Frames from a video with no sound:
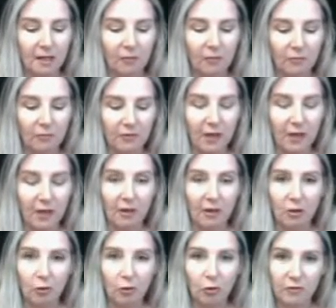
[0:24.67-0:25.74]
with
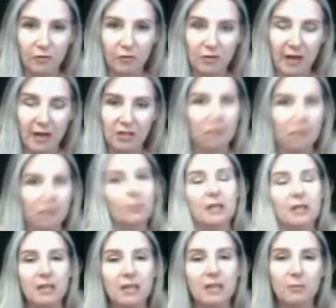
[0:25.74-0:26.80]
law of attraction, we
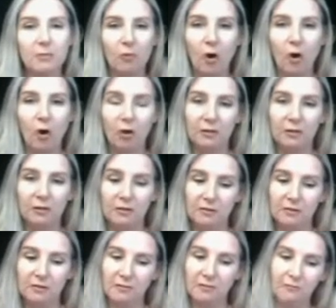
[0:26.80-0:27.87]
can keep you on
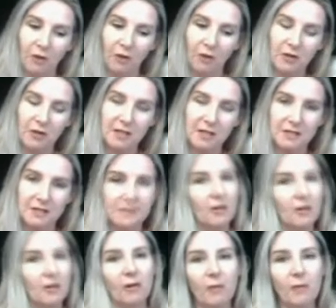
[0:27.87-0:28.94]
focus
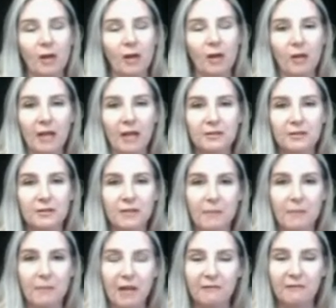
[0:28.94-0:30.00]
and
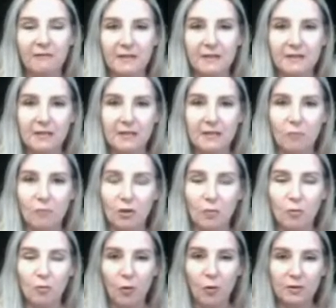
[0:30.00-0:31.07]
manifesting what you
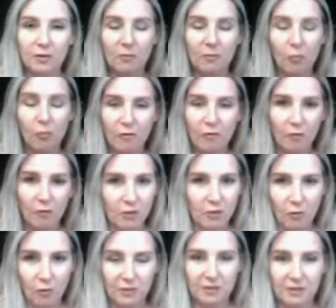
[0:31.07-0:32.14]
want and more of what you
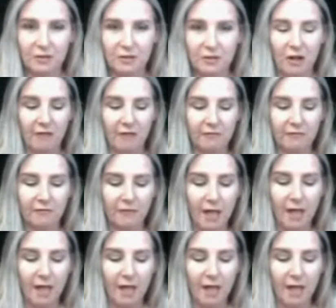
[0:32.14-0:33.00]
want in your life.